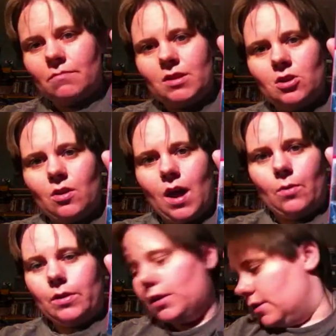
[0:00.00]
let me know
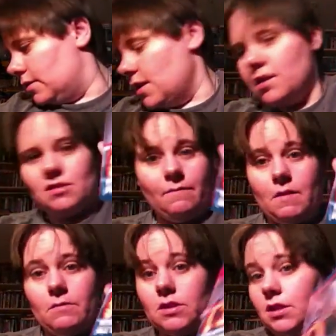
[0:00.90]
how it is, because I've
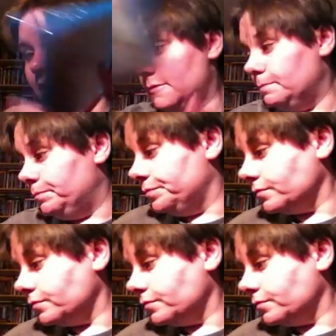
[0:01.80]
never seen it.